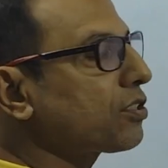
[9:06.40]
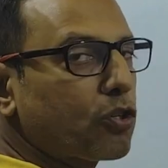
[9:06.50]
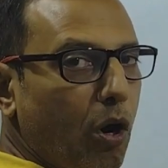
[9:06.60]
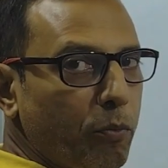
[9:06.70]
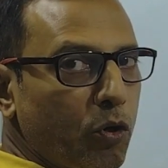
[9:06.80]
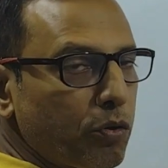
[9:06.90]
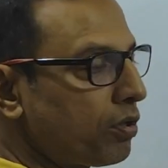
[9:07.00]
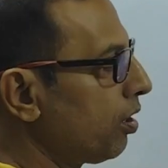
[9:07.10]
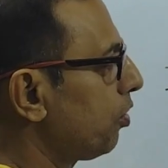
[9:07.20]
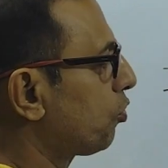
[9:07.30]
is
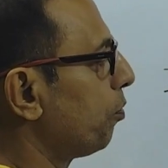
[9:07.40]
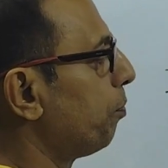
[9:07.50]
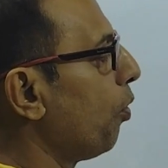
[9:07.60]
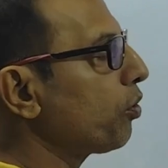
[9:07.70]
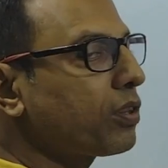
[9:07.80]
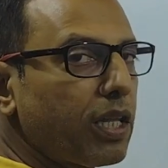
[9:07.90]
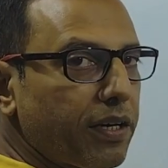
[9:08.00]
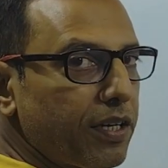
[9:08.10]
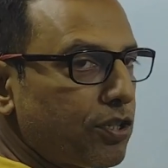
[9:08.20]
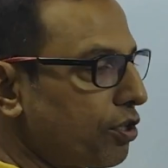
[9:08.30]
common to both
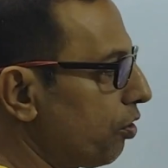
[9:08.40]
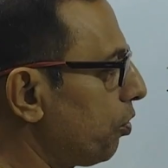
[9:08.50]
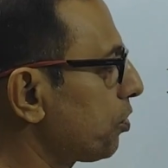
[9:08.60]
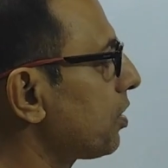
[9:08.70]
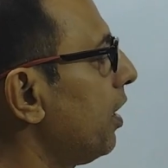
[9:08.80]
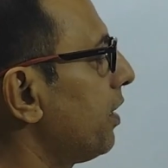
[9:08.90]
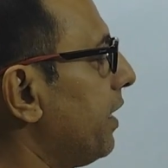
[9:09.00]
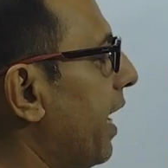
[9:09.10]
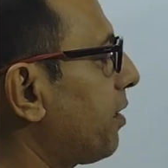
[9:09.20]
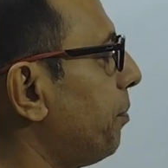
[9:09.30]
the ratios,
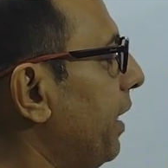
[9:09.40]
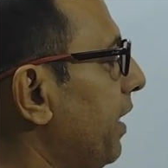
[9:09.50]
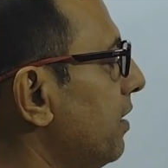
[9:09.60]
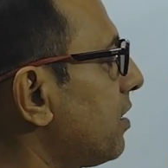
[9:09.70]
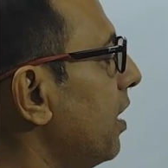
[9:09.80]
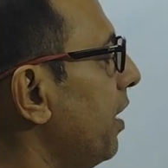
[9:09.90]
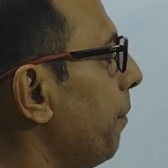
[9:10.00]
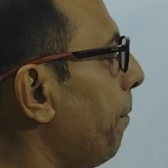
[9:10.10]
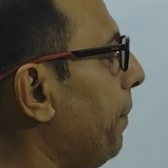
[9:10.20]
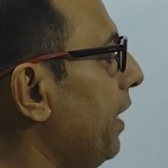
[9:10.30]
that means
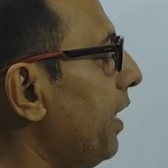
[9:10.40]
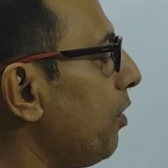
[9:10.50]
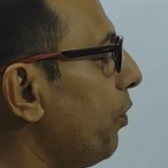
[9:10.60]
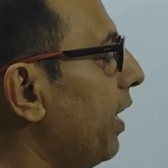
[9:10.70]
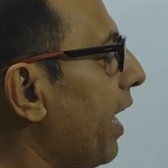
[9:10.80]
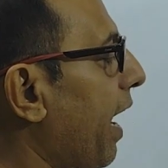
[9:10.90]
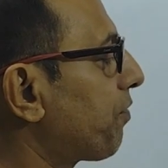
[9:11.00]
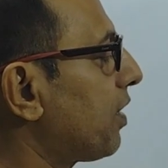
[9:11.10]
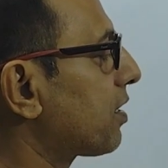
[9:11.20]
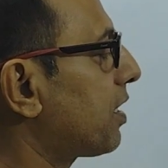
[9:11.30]
B will
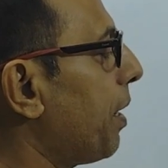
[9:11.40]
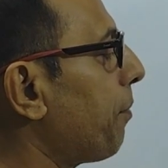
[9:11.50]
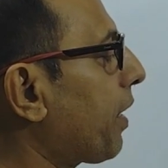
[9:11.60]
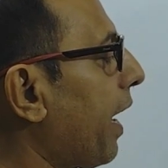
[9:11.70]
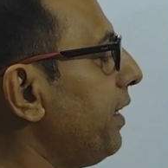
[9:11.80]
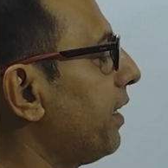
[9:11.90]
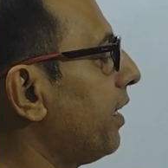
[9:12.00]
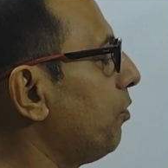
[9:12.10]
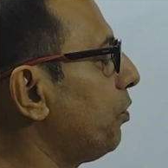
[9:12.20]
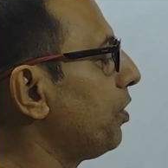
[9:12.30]
have the same kind
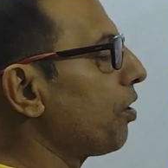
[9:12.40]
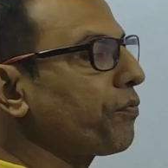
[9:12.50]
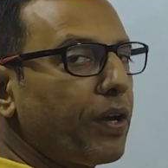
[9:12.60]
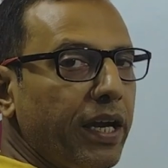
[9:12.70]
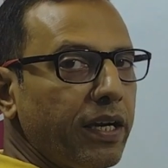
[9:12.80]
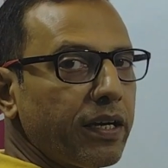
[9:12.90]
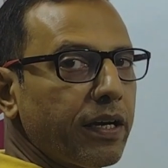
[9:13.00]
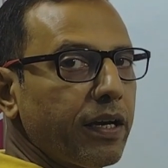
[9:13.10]
and unit of A,